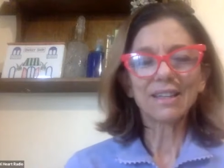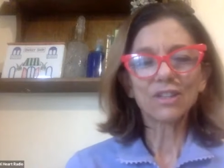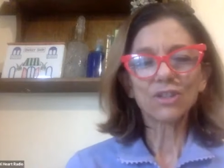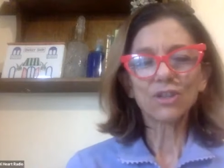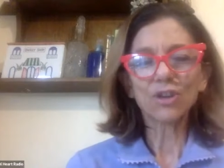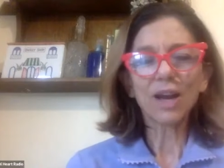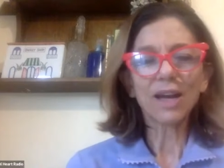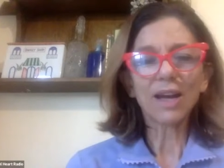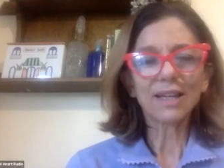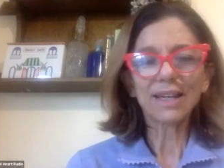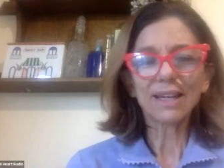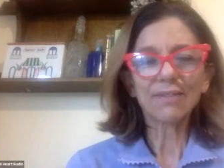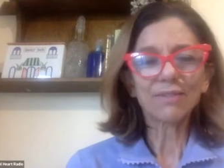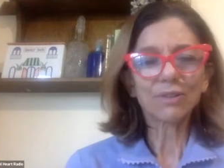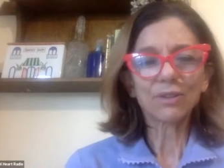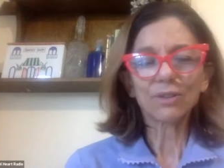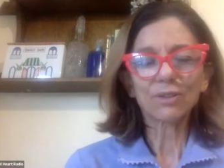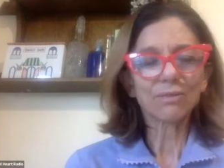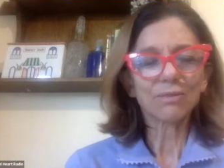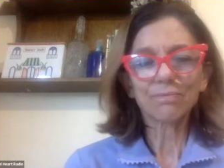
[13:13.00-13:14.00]
try
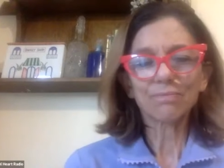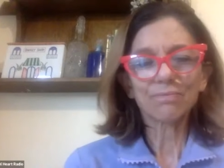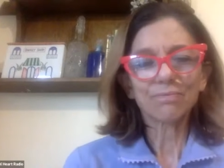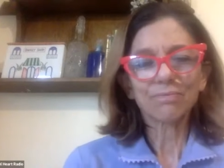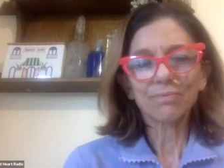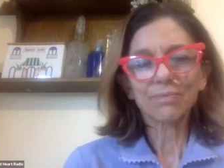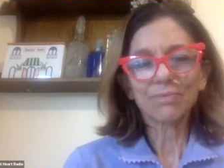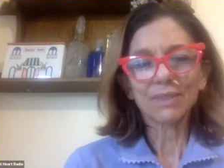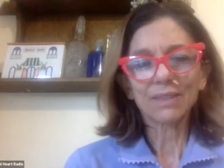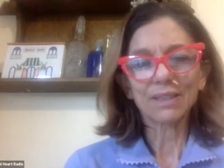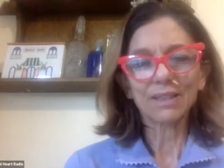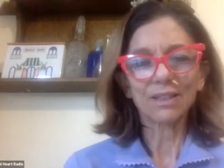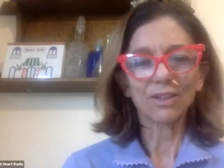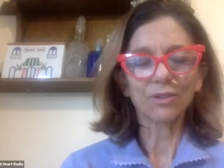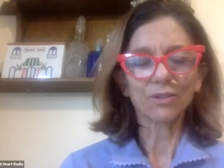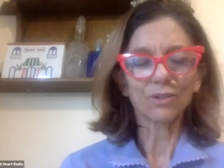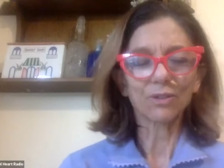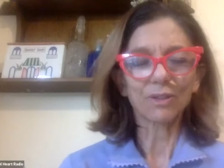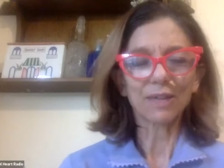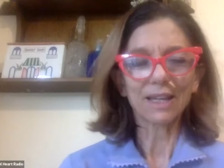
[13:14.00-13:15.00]
never,
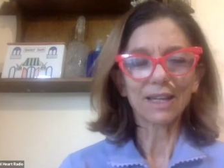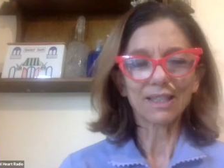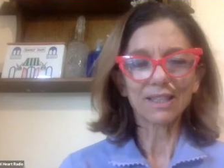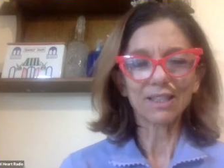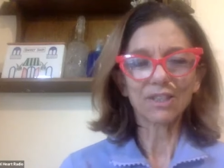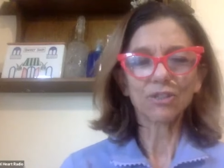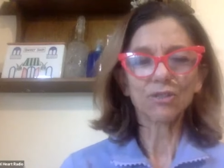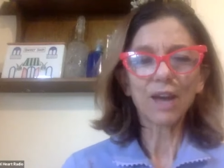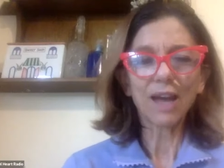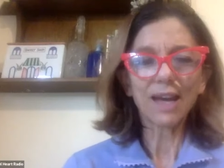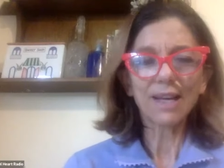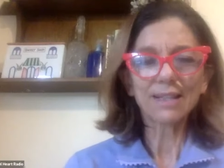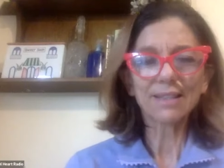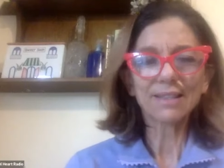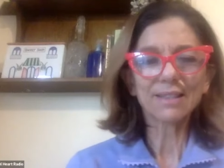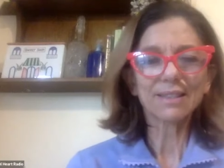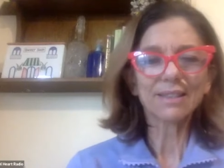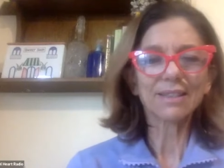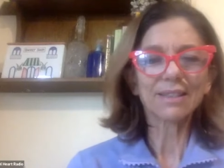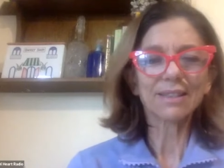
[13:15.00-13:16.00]
to get
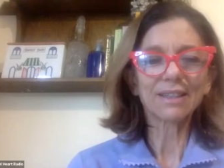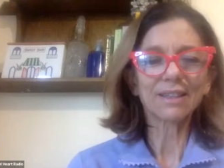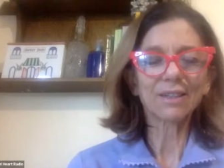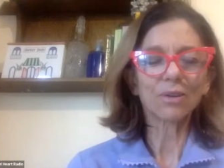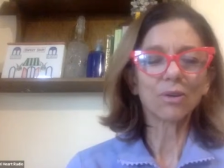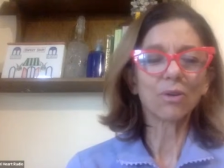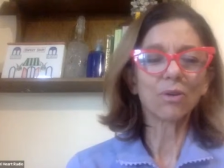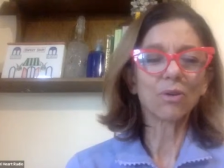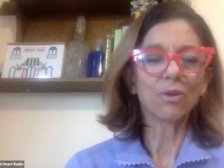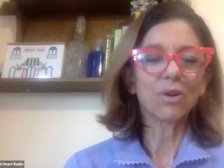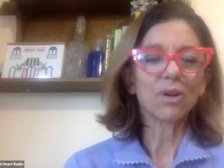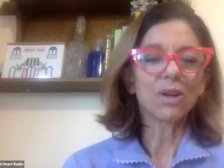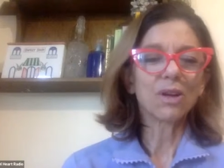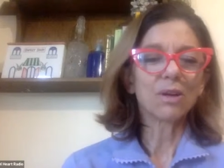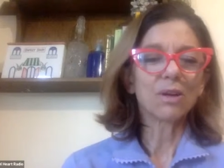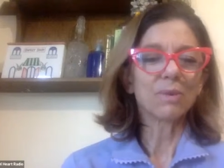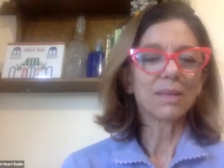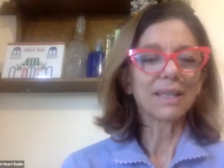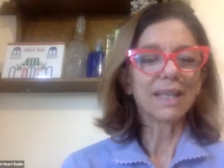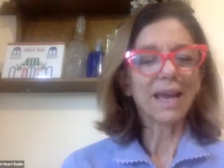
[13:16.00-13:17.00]
stressed. They know
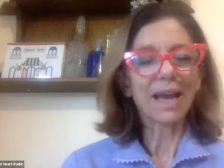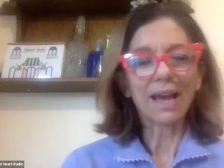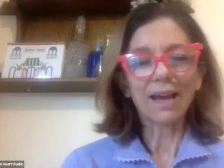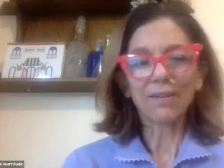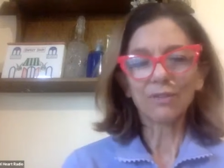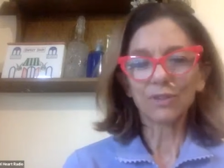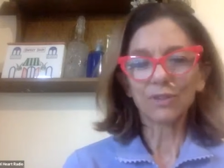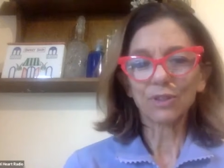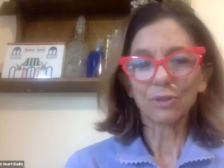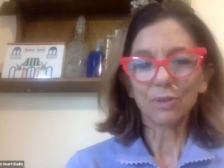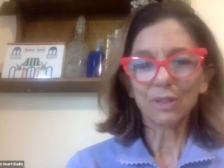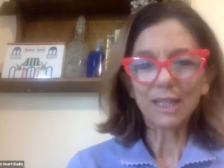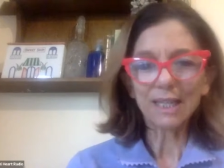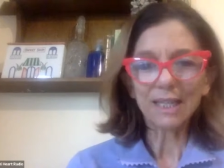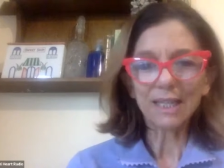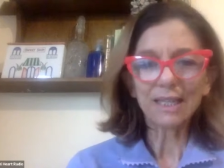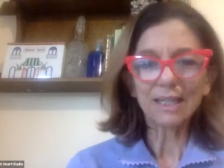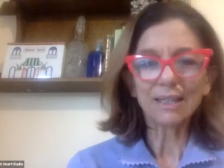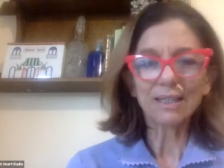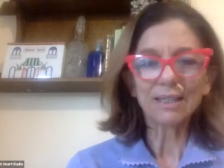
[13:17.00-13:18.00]
when they have to
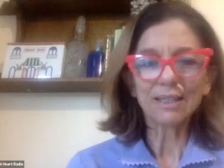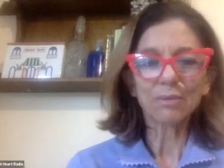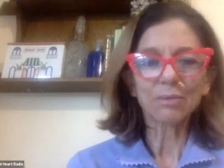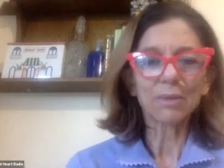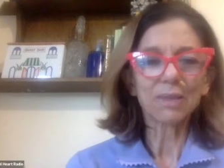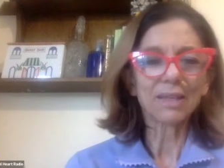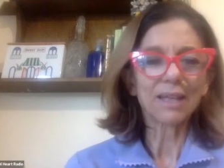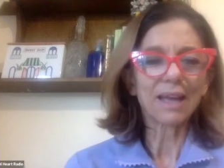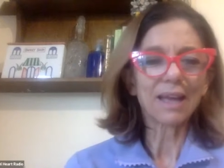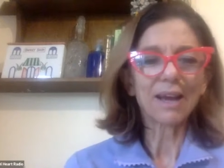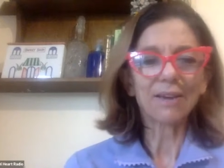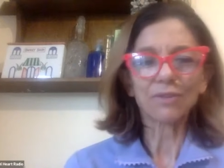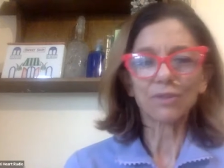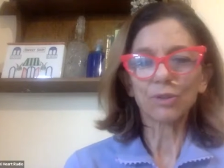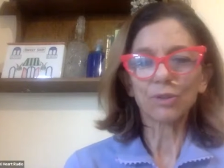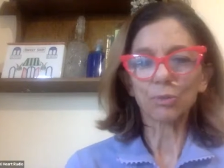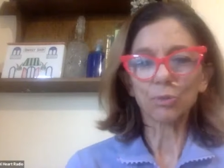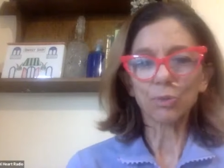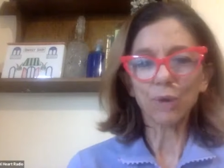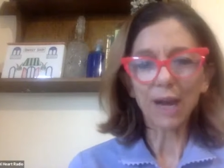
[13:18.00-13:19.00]
eat, when they have
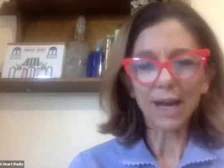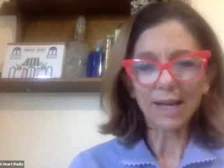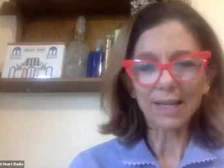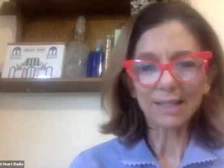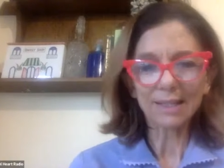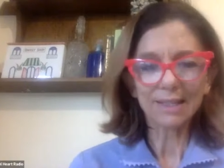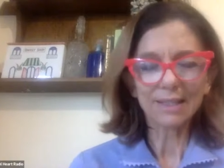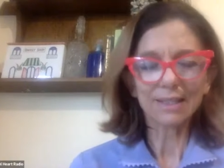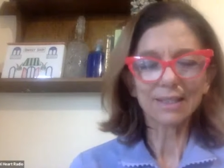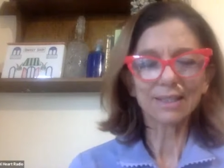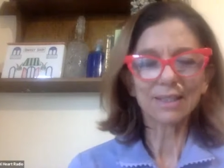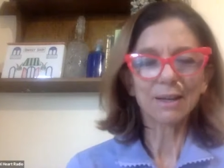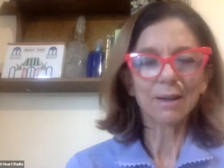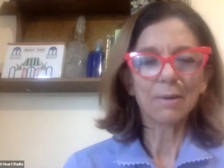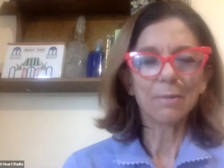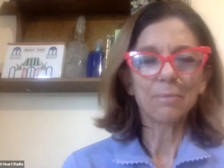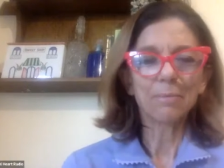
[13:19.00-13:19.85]
to rest.